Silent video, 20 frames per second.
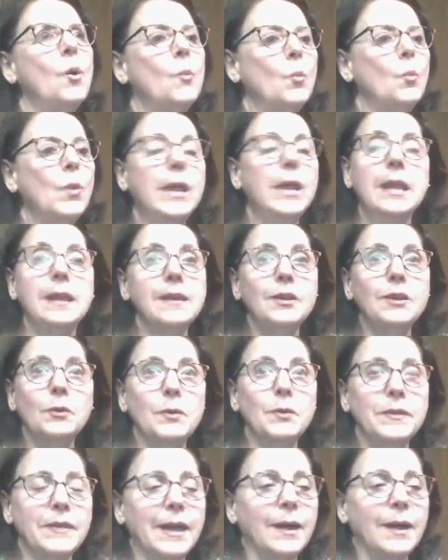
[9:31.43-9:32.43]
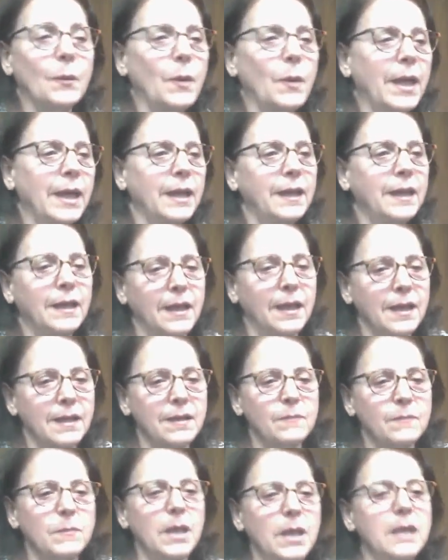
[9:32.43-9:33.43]
We didn't do it that way,
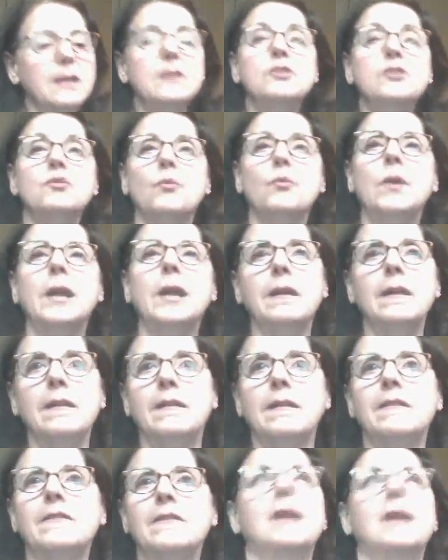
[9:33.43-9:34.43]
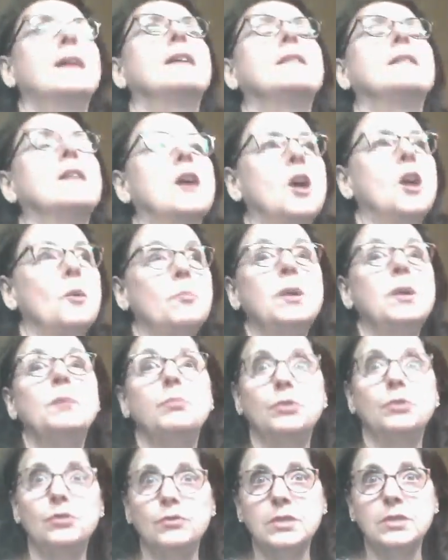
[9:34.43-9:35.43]
and it's rare that
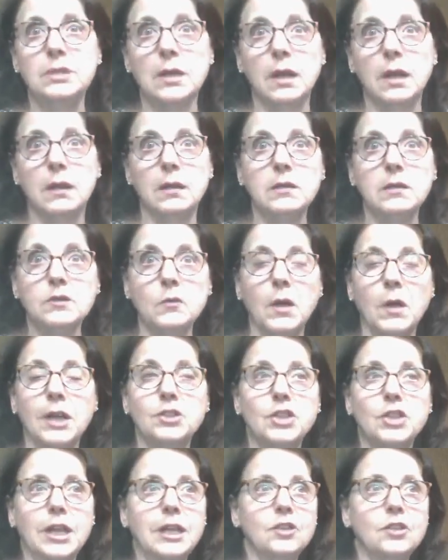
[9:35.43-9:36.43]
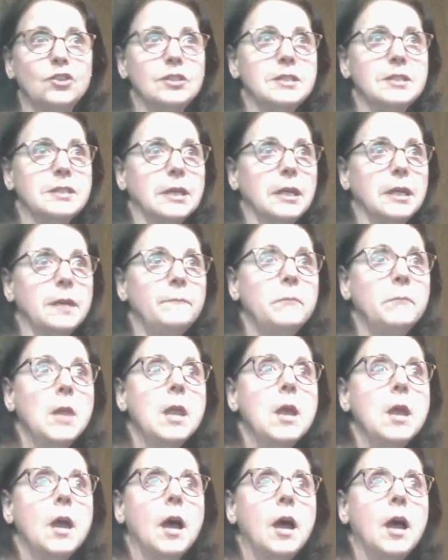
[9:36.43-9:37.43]
people do start a scratch agency.
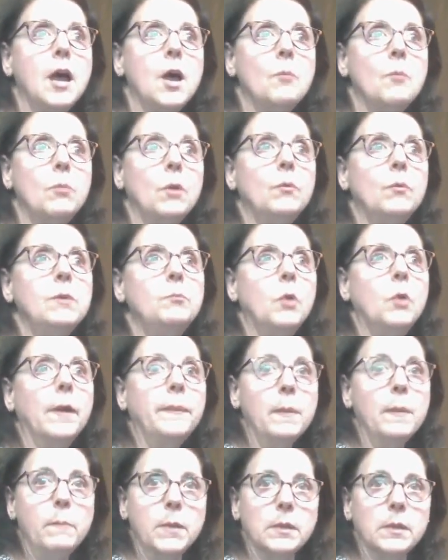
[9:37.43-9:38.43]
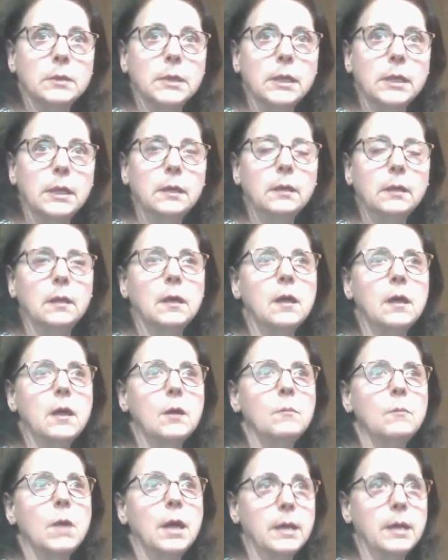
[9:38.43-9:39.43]
But we bought the building
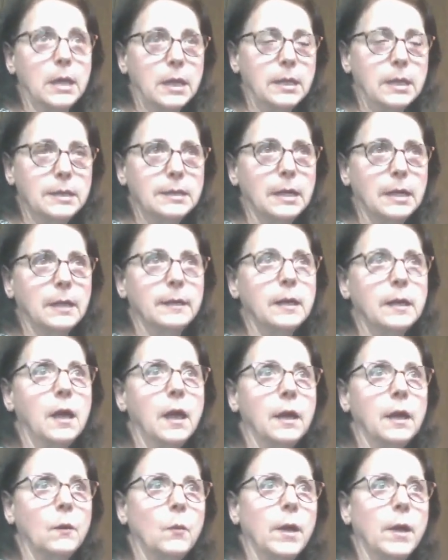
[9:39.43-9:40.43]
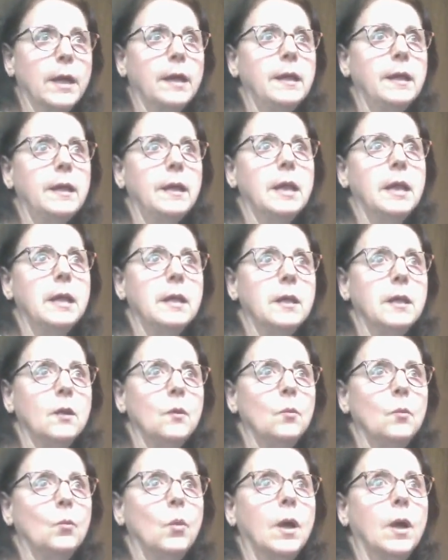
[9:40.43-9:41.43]
on Eddie Darling Highway,
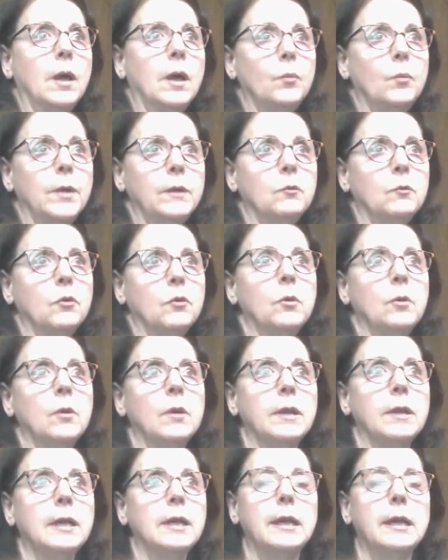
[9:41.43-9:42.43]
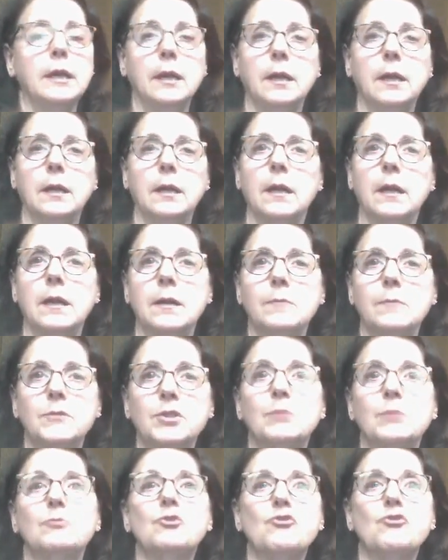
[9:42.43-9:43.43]
and while we were getting
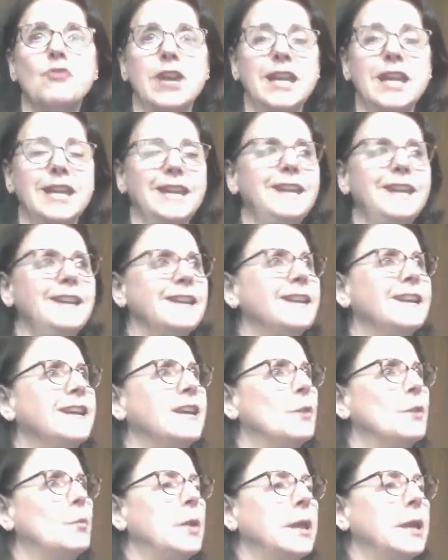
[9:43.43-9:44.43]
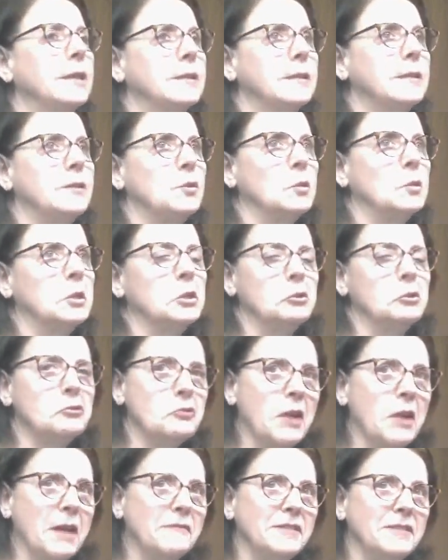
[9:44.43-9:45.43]
some training, we had to do a little
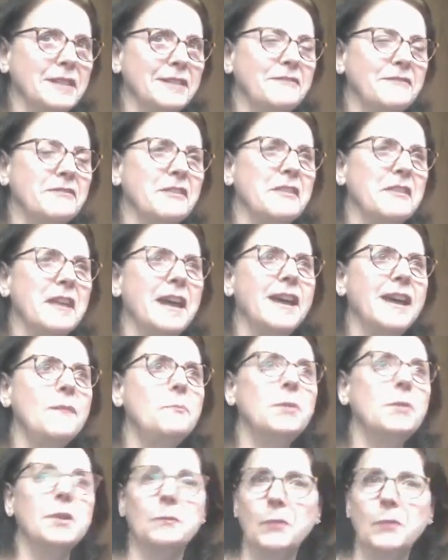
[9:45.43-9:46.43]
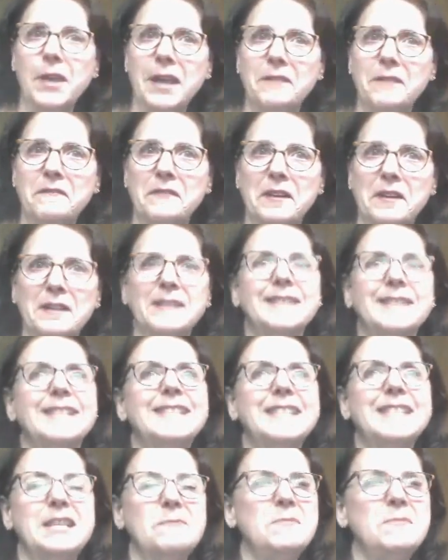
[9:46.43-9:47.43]
traveling for that, but mm-hmm. we had fun at the
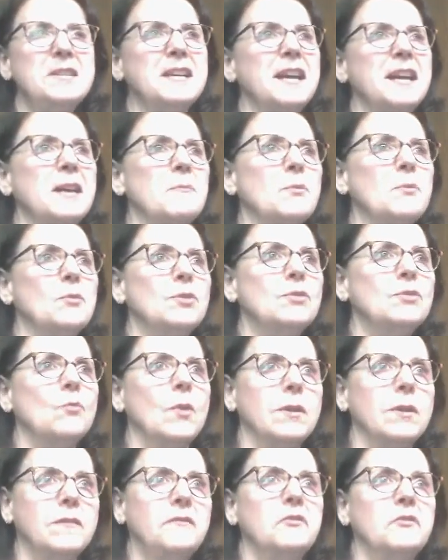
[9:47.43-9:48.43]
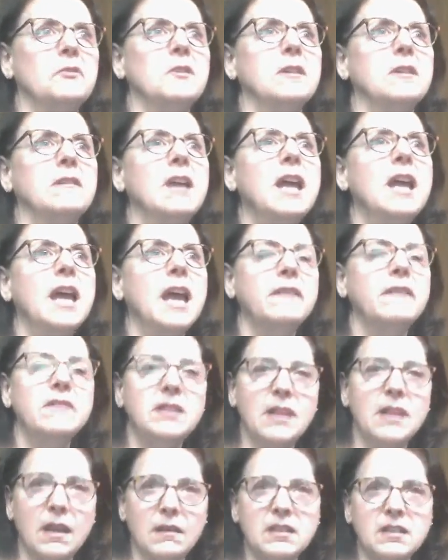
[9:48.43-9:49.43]
same time. It was wonderful
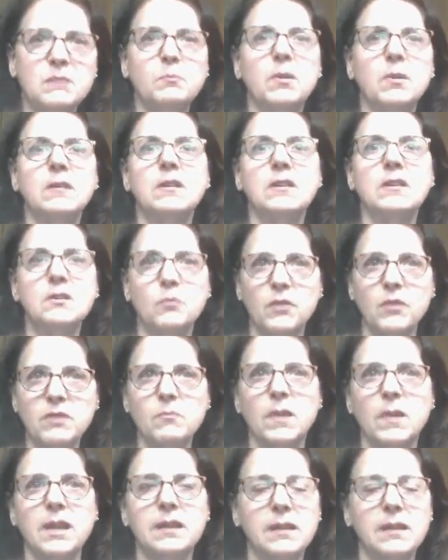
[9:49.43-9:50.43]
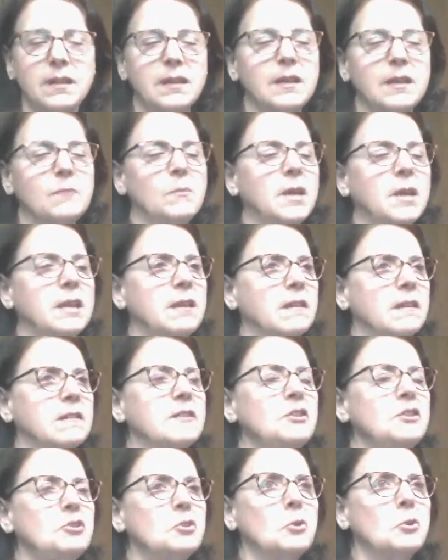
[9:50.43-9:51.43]
having that experience with my
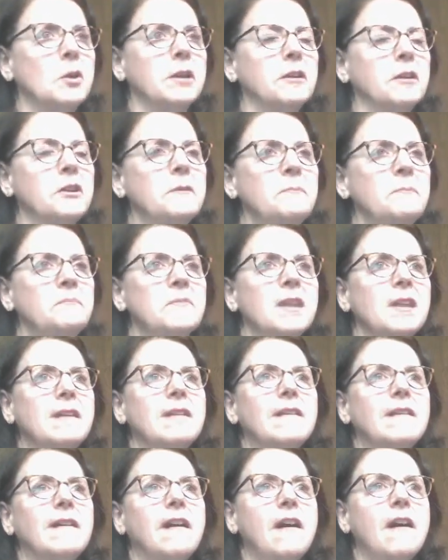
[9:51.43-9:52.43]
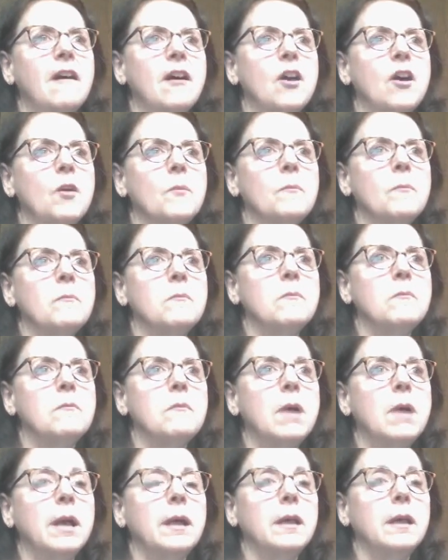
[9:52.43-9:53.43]
youngest daughter. Yep.
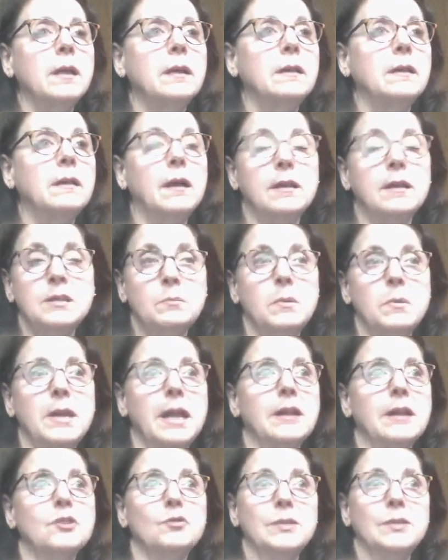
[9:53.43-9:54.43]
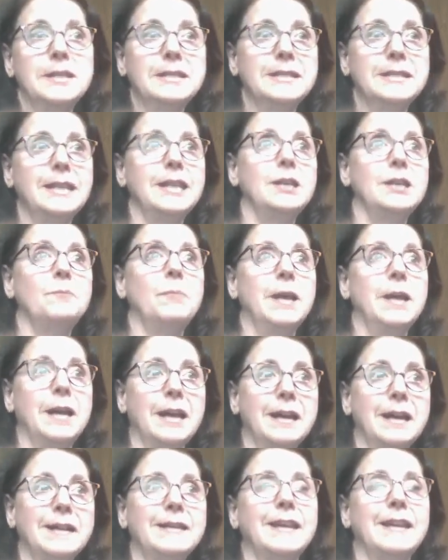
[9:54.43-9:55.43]
My husband actually stayed
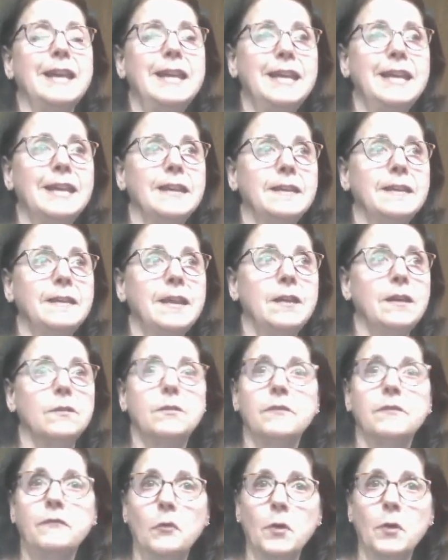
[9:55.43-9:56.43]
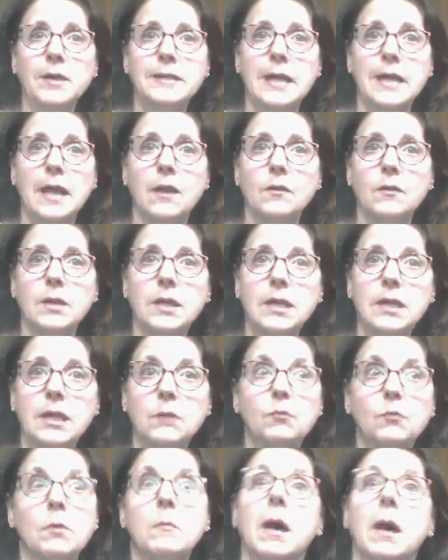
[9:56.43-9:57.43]
back and held the fort down, and he
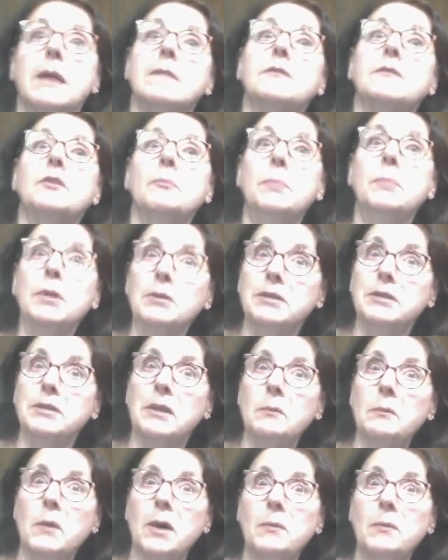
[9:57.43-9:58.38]
remodeled the building while